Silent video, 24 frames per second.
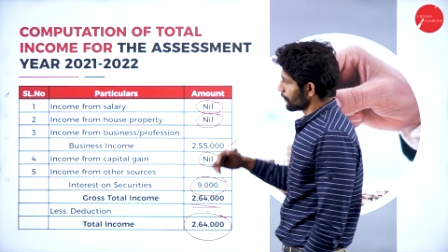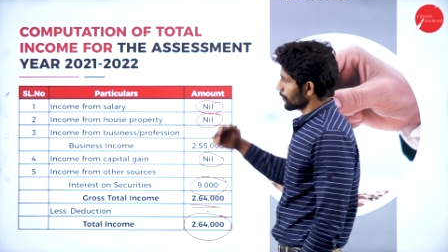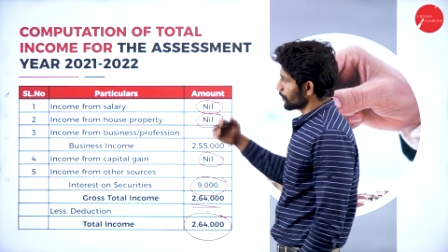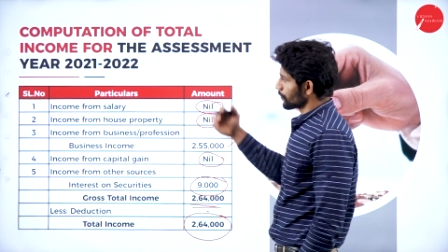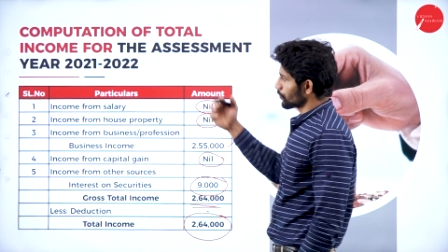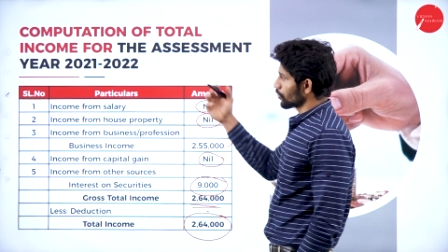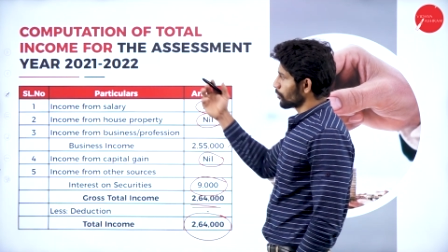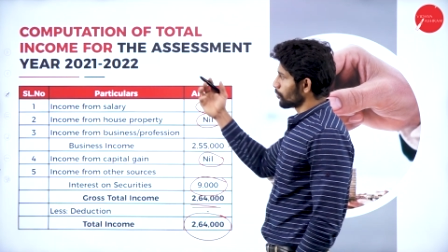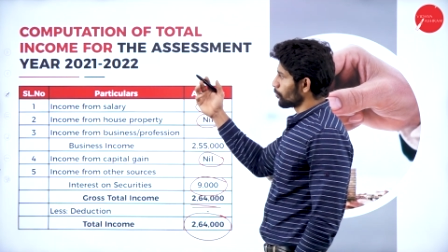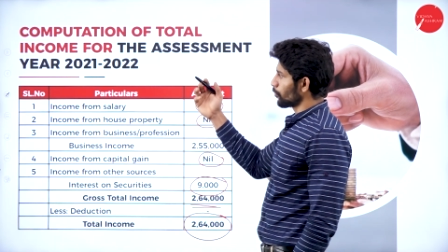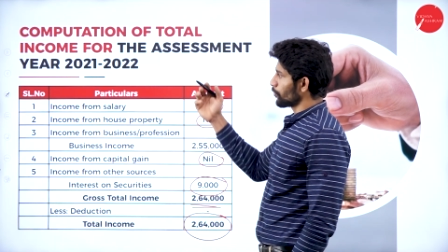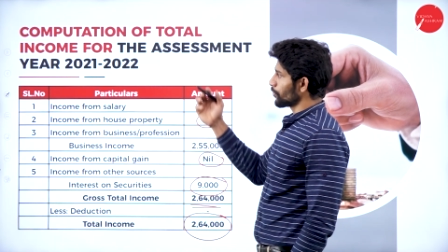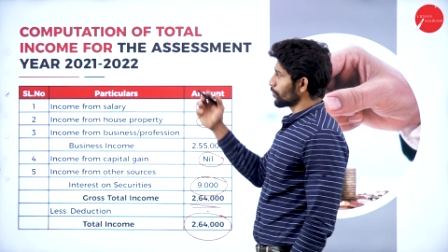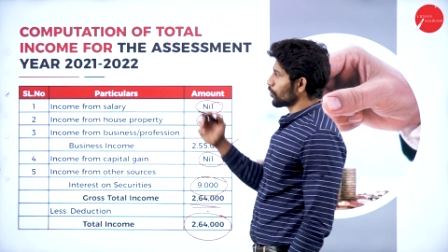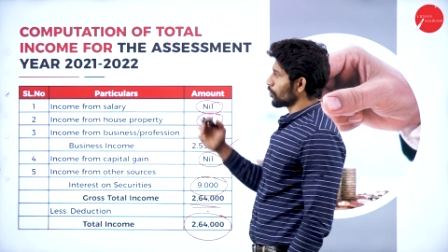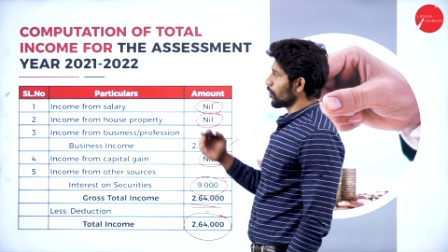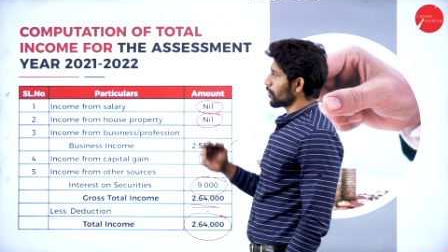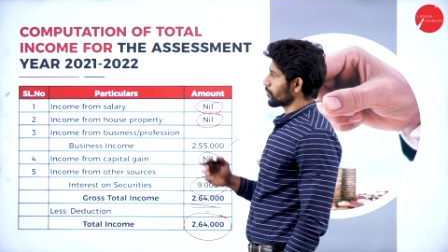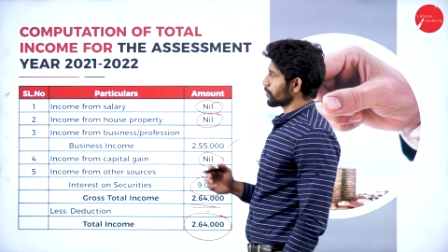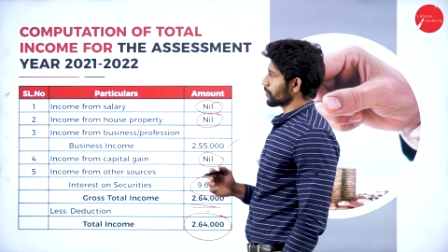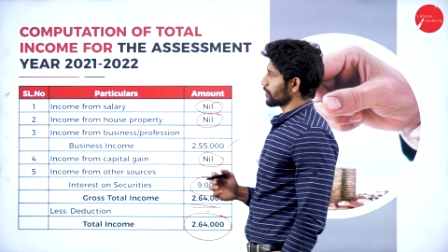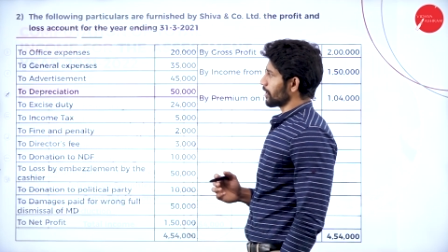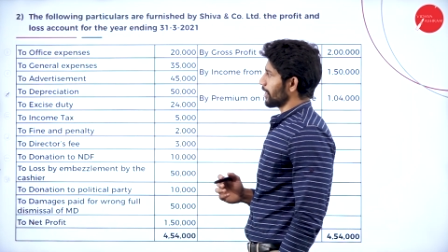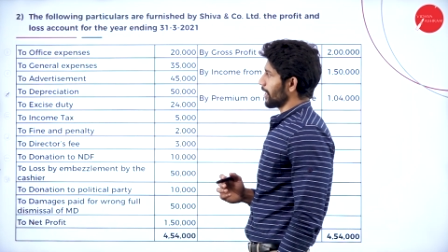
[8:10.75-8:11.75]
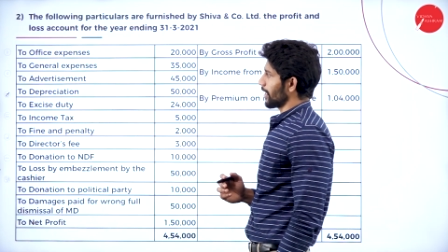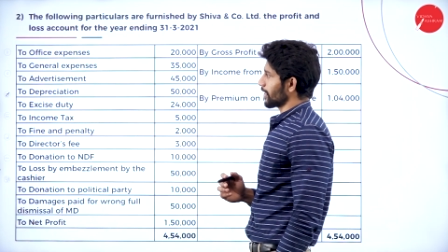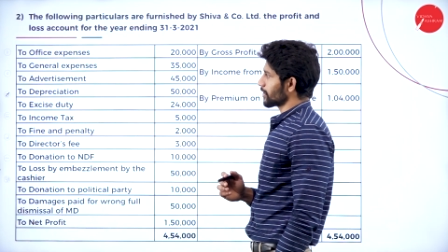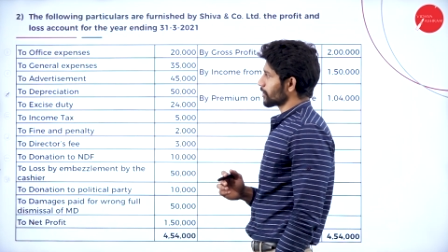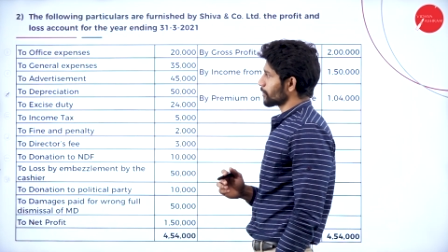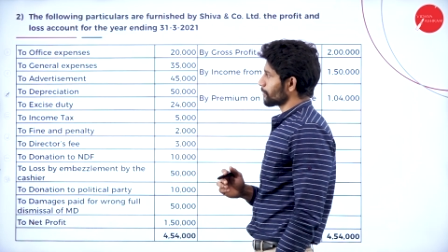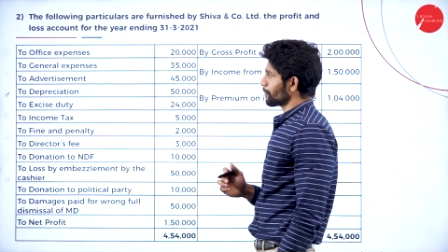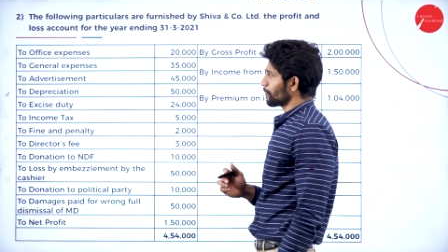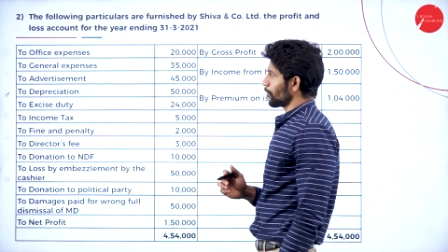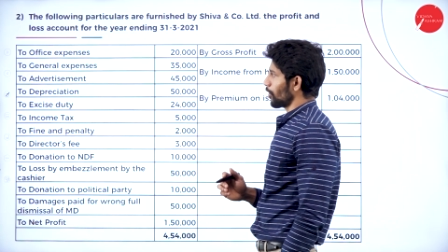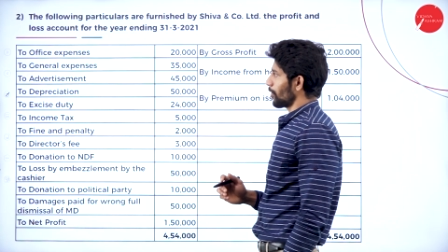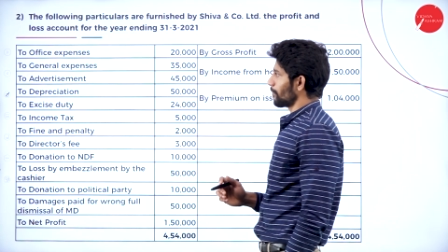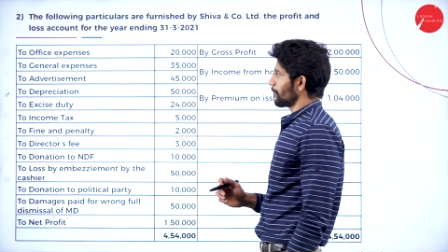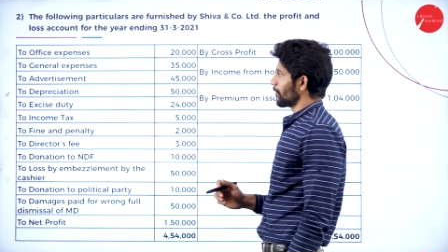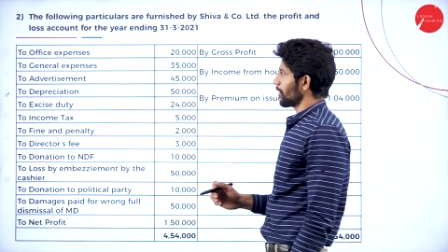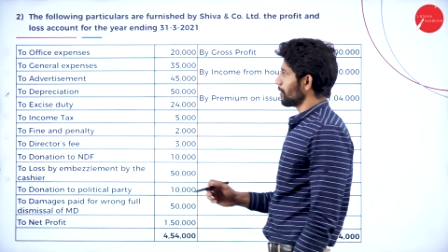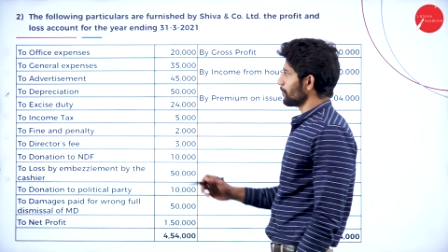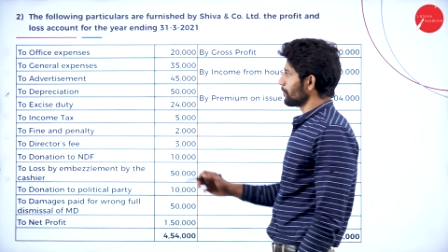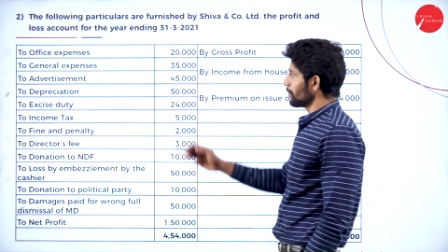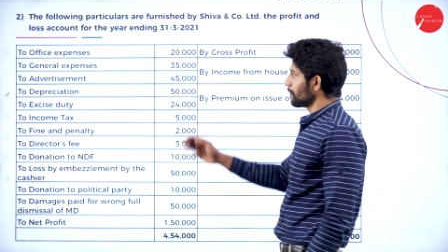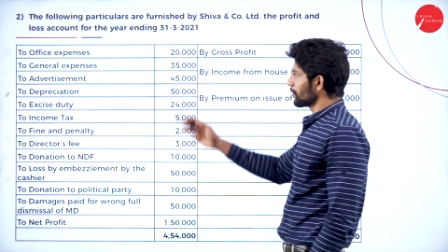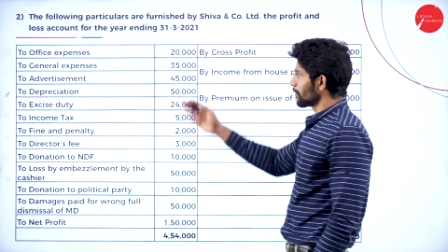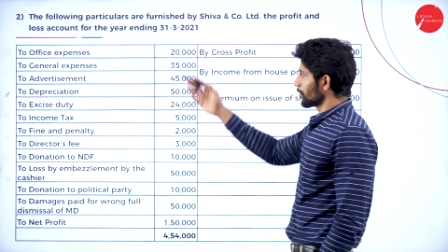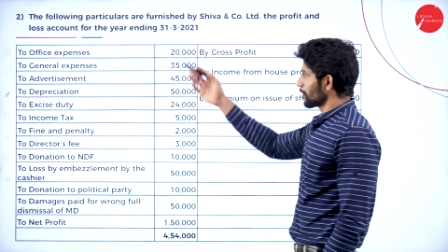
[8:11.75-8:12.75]
So moving on to the next
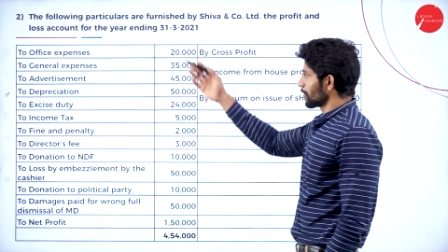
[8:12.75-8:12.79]
problem,